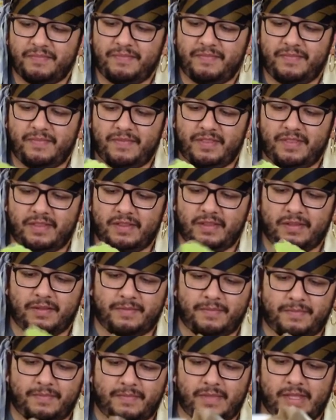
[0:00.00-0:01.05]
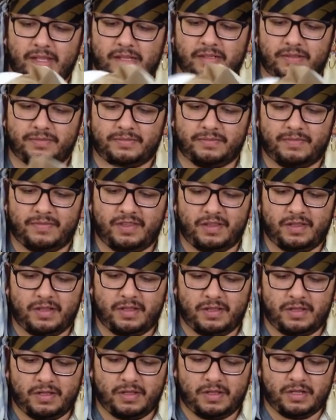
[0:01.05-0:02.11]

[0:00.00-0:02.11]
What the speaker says: (no one is talking)